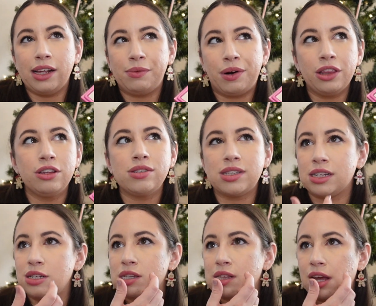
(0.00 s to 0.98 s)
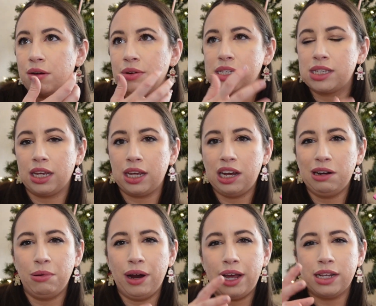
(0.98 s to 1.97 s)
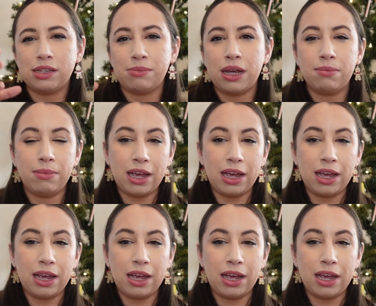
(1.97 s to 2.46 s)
one of those things with like when skincare brands make